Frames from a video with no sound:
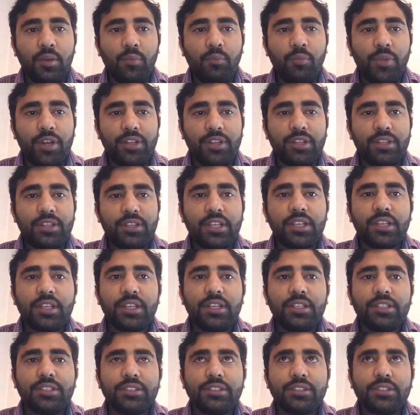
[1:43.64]
But the thing
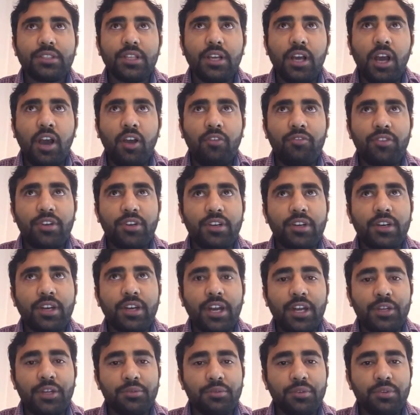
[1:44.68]
is, after
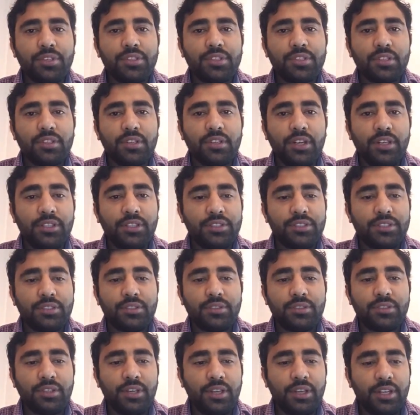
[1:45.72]
graduation,
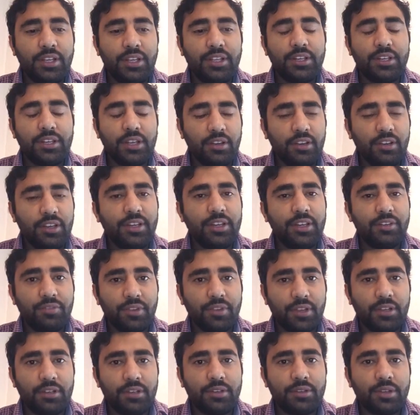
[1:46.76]
it's really really
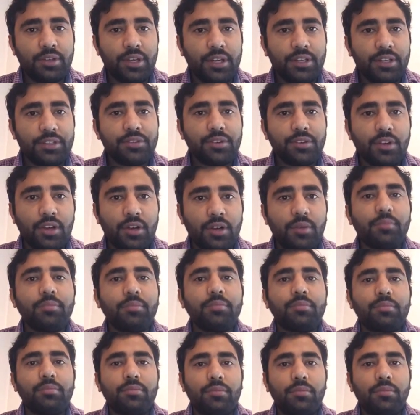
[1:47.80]
difficult to get a job
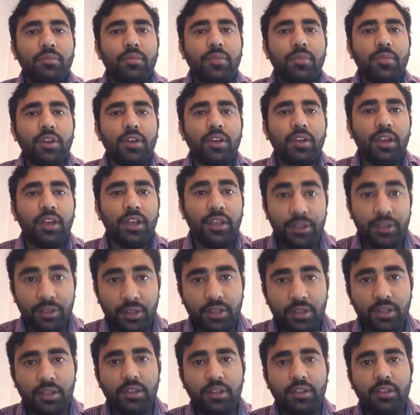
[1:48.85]

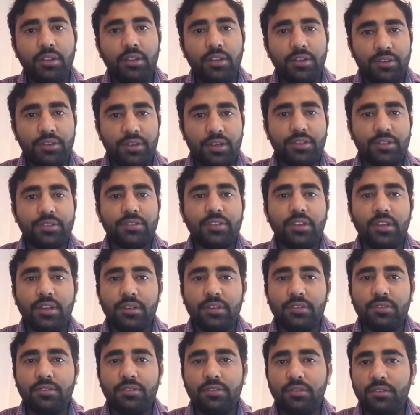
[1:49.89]
in the truck
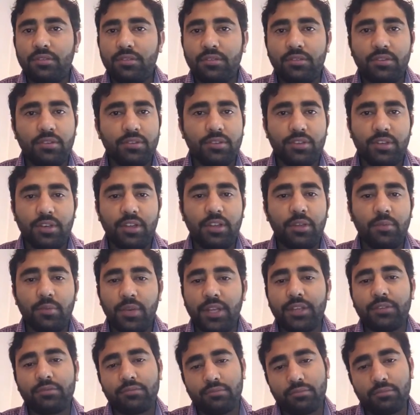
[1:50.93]
side team,
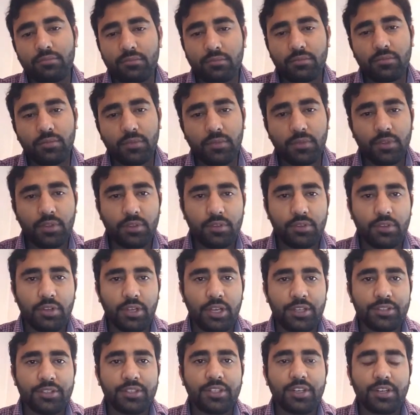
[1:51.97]
like
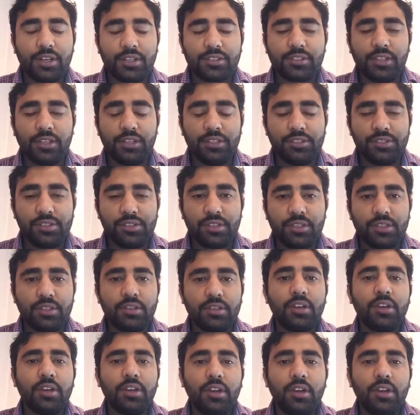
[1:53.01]
as a truck side engineer.